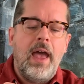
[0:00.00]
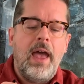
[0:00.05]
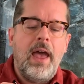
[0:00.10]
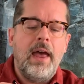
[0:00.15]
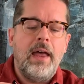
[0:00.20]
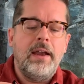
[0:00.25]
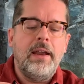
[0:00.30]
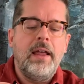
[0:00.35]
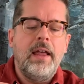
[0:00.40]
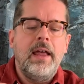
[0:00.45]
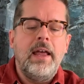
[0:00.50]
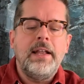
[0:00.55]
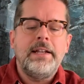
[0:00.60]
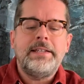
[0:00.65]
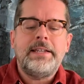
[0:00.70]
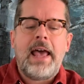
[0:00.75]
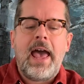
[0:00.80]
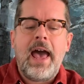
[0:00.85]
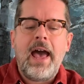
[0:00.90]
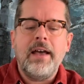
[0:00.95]
and
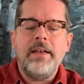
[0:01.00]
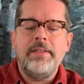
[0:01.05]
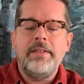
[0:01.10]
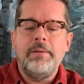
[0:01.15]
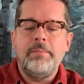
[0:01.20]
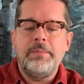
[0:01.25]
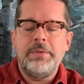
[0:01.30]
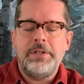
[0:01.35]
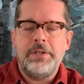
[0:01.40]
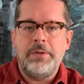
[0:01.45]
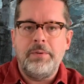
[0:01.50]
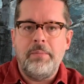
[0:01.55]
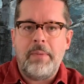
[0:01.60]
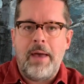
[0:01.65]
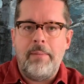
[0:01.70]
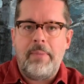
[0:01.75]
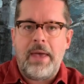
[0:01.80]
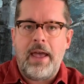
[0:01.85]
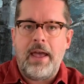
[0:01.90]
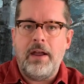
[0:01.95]
tack them to my
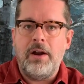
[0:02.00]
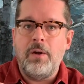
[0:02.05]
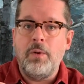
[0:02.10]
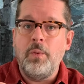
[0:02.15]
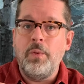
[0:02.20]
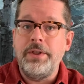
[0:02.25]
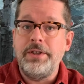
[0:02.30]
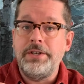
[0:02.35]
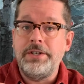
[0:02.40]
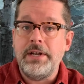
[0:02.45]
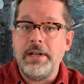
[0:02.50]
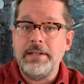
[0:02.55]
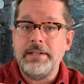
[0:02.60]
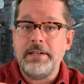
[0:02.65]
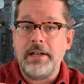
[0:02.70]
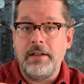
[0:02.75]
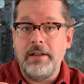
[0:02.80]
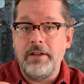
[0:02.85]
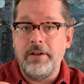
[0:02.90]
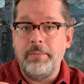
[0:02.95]
panel with
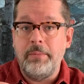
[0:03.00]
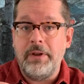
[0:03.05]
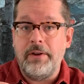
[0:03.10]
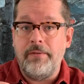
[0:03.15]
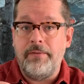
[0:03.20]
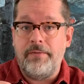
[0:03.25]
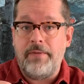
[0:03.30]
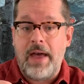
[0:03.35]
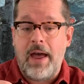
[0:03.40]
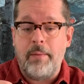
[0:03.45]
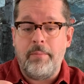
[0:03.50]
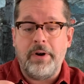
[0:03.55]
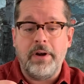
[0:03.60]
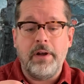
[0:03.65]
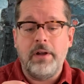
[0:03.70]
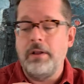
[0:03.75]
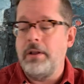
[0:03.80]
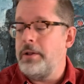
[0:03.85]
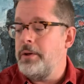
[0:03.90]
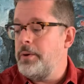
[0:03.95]
just a little bit of fabric
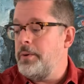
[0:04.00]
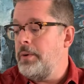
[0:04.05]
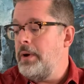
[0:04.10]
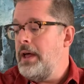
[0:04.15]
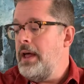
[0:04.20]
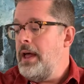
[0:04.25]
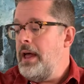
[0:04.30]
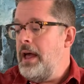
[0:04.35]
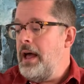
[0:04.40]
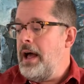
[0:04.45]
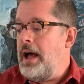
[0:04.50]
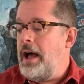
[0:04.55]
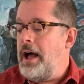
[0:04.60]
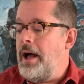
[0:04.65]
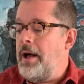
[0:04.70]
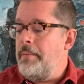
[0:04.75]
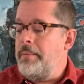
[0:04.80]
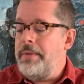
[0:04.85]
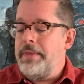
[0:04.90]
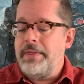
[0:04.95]
glue.
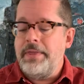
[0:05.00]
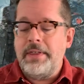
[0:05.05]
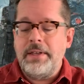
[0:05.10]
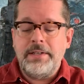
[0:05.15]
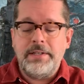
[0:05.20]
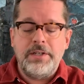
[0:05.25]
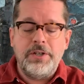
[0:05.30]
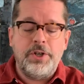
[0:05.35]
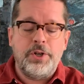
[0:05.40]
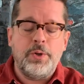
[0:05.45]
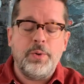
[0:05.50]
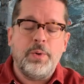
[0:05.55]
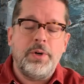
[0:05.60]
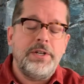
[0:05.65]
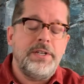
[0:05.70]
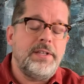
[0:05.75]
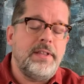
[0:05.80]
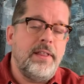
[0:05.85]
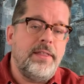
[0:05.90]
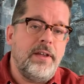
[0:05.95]
Um, this
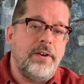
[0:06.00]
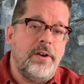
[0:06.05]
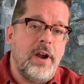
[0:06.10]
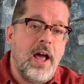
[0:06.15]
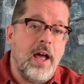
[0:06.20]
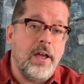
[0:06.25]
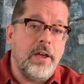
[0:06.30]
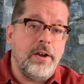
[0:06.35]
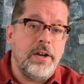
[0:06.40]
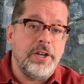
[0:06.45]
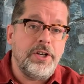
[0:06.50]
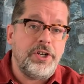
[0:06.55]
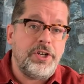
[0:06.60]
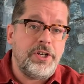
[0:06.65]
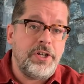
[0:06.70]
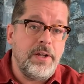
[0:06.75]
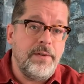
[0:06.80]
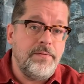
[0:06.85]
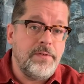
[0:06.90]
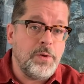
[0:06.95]
assures that they're not going to
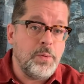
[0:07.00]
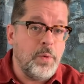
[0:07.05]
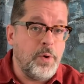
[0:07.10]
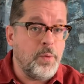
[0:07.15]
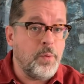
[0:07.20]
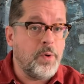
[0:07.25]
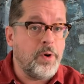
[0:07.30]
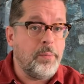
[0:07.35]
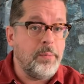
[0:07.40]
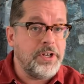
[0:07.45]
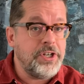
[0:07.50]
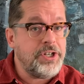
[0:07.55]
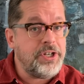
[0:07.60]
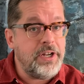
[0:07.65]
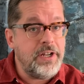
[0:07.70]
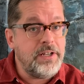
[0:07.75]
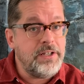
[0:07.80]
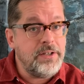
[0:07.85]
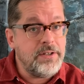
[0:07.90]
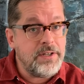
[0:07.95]
shift when we're
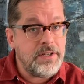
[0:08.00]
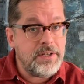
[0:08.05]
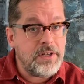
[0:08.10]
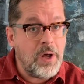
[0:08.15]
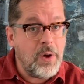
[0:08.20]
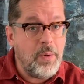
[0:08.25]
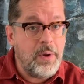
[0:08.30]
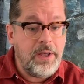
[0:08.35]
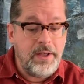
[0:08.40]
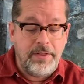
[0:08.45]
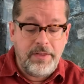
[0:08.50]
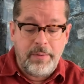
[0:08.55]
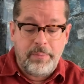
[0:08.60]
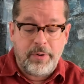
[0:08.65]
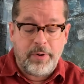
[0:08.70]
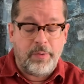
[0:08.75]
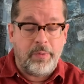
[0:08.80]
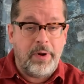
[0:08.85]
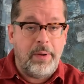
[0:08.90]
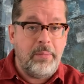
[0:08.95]
machine sewing the
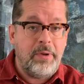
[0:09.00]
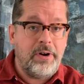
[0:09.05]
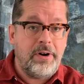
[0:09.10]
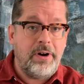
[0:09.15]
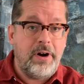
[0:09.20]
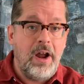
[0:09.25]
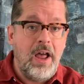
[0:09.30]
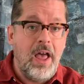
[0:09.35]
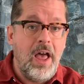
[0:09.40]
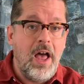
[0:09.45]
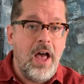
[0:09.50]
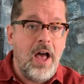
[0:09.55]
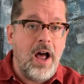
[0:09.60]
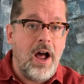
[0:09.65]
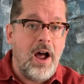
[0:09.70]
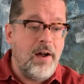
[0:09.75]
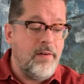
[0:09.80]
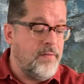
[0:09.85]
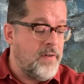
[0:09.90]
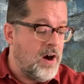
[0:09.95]
perimeter
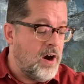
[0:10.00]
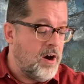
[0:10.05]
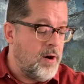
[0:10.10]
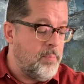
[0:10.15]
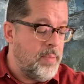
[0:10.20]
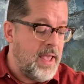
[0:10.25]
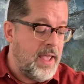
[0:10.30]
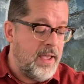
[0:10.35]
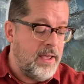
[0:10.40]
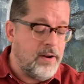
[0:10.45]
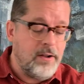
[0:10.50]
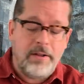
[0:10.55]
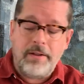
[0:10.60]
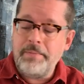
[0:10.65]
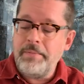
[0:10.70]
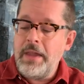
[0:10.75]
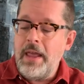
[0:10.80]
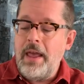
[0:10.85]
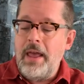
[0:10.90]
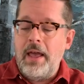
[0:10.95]
of our
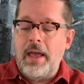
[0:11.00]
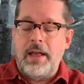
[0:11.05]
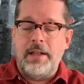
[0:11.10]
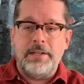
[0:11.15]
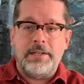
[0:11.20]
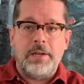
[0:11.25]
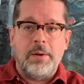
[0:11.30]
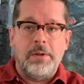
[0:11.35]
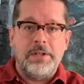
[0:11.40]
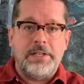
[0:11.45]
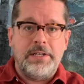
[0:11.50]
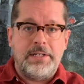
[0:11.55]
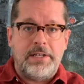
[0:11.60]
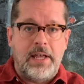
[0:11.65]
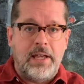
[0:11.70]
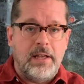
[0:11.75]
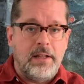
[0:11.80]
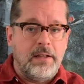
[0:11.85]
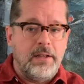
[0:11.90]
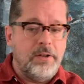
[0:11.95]
panel. And so I'll just
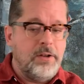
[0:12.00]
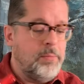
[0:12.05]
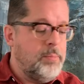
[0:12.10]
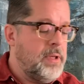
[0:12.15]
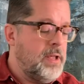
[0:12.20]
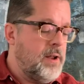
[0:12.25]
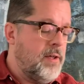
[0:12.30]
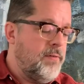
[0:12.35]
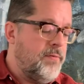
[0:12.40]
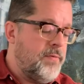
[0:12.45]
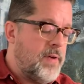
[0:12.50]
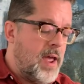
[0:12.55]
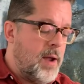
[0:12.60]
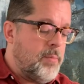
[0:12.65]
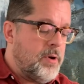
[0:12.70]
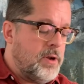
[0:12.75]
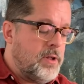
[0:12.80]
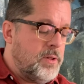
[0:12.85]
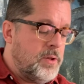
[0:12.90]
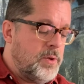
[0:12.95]
take a little bit of
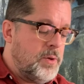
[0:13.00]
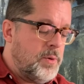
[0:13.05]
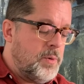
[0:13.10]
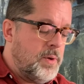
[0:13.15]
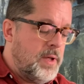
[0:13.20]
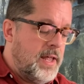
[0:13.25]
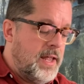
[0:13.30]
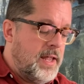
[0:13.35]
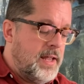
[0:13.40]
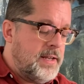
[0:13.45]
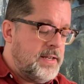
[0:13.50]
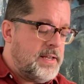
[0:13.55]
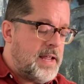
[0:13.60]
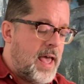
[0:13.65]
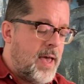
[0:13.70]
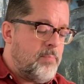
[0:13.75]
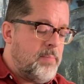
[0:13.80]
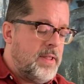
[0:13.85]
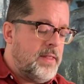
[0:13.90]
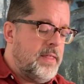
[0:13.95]
fabric glue,
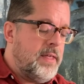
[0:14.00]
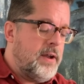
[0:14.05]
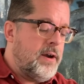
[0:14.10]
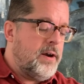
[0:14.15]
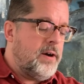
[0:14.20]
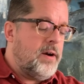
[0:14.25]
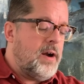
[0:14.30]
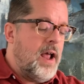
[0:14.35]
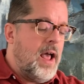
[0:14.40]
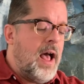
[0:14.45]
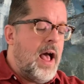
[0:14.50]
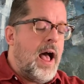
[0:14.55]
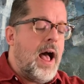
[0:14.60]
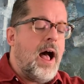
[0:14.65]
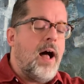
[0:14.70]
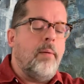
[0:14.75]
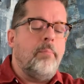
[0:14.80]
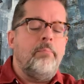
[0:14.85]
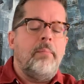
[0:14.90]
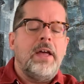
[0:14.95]
dab it there.
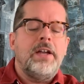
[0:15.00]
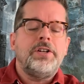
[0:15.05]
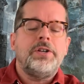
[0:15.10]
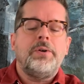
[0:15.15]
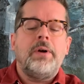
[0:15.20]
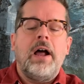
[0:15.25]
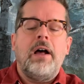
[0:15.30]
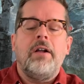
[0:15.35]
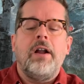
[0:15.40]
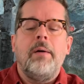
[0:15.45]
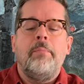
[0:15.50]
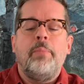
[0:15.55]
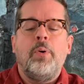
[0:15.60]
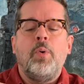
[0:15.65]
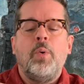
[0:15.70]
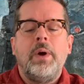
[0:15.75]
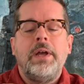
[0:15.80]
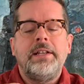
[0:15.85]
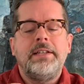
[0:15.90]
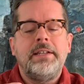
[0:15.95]
I'll measure out a
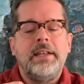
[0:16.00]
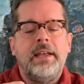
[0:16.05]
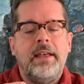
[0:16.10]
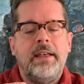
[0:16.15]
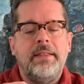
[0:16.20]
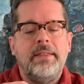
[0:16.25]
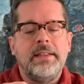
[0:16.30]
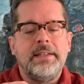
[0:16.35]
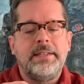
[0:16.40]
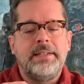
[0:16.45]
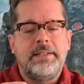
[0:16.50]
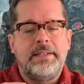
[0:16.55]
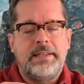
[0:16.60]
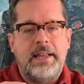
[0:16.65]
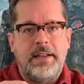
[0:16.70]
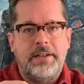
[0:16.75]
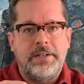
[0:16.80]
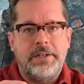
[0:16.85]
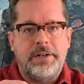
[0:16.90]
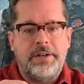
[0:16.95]
point in the
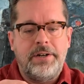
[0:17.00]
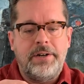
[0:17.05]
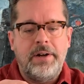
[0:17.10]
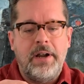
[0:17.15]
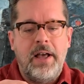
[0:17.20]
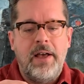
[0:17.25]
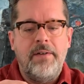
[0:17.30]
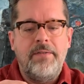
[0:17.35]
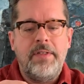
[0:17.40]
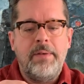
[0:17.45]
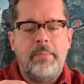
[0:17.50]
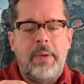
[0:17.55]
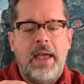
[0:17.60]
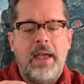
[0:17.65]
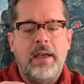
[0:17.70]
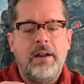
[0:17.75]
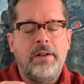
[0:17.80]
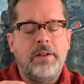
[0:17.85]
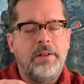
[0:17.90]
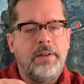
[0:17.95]
center of the
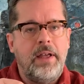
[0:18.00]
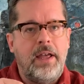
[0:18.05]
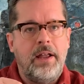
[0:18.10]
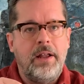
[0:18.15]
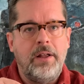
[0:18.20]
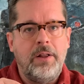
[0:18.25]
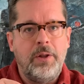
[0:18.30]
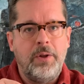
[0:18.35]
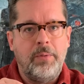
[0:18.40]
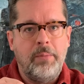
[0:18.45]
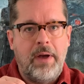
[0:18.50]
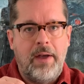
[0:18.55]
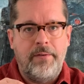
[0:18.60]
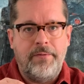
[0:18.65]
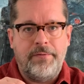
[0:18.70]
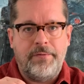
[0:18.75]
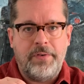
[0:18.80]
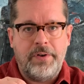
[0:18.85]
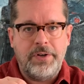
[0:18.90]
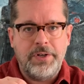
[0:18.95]
panel and glue my
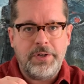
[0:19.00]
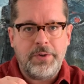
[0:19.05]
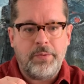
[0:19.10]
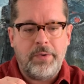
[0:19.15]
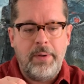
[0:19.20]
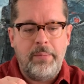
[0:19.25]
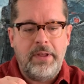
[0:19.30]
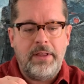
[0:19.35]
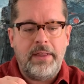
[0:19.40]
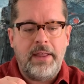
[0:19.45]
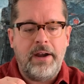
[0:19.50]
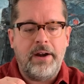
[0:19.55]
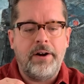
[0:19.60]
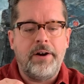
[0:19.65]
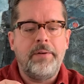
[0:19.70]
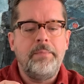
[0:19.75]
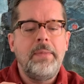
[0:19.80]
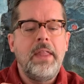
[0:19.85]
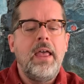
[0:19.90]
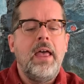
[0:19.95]
first ribbon
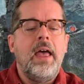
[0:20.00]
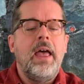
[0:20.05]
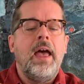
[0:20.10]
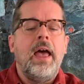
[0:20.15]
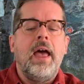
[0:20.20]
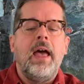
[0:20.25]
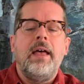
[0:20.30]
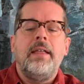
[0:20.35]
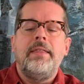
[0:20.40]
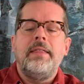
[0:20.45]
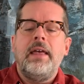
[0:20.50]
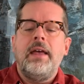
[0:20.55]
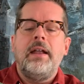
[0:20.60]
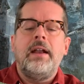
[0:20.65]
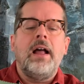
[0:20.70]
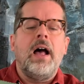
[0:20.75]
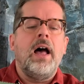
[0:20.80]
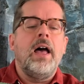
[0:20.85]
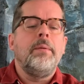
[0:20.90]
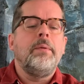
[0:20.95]
there. And
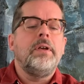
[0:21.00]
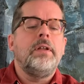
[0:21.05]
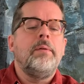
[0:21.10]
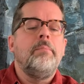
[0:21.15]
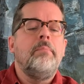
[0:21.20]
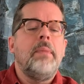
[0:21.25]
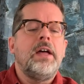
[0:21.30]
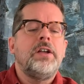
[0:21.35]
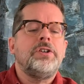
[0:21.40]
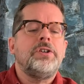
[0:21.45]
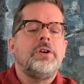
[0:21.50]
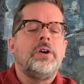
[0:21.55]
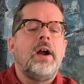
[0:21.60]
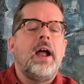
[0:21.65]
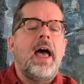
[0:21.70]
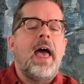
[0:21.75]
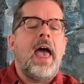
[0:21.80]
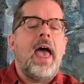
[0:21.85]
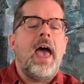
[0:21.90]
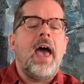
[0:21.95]
then I'm gonna measure
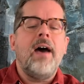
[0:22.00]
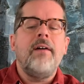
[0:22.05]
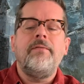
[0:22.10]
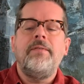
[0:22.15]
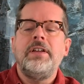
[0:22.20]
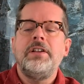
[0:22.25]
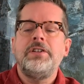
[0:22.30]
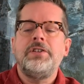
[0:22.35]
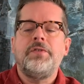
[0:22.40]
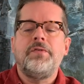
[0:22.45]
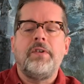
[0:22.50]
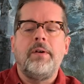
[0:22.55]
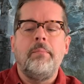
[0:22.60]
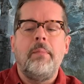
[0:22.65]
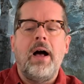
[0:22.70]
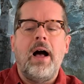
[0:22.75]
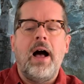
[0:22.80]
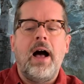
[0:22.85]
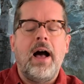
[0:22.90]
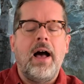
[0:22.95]
a half inch
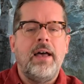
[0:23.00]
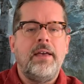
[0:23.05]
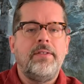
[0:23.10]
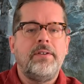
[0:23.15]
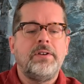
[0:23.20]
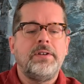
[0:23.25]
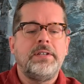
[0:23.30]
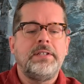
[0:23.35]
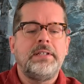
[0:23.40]
from either